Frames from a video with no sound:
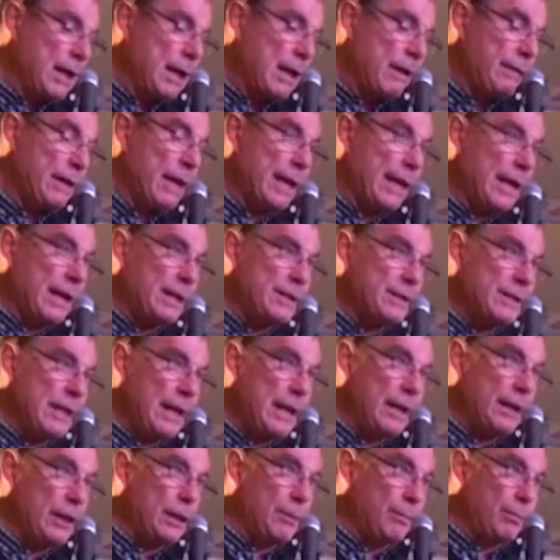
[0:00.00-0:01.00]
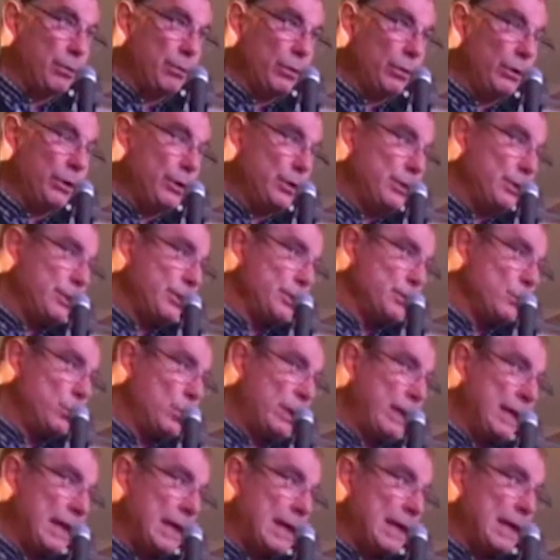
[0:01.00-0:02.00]
and they can say to the employers,
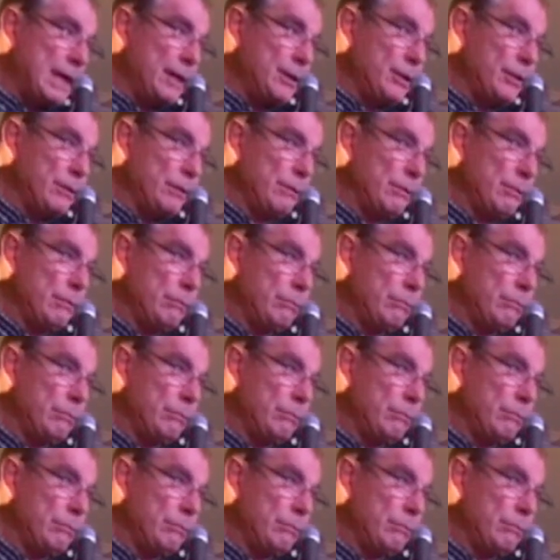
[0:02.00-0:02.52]
we are